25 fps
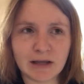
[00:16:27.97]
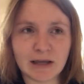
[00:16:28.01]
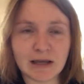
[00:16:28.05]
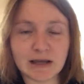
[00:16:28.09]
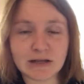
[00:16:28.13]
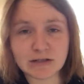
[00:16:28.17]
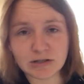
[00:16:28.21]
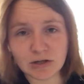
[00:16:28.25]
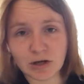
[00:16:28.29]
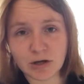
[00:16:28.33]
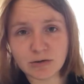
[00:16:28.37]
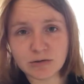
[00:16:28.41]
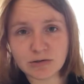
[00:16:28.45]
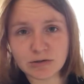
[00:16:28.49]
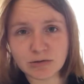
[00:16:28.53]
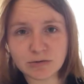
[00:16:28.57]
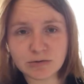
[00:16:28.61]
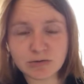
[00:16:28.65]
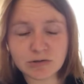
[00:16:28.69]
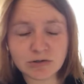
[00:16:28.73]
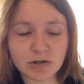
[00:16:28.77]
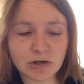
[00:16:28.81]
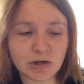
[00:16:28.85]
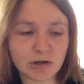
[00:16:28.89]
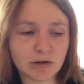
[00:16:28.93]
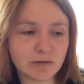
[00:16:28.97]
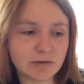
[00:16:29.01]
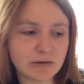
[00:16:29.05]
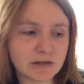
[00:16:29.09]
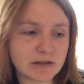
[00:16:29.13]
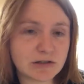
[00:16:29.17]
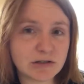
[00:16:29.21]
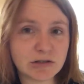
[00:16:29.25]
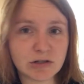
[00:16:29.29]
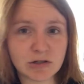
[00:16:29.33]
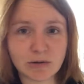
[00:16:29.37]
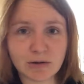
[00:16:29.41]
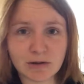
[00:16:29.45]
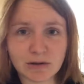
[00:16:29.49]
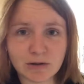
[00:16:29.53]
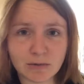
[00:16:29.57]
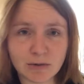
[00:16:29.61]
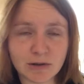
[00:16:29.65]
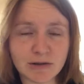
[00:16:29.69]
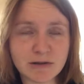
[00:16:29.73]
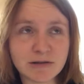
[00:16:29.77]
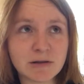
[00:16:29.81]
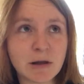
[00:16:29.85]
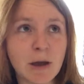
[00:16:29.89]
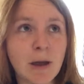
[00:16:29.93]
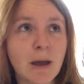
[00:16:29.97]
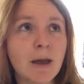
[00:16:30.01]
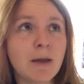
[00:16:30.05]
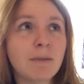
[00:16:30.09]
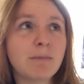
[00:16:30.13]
in total, so there's two other ones.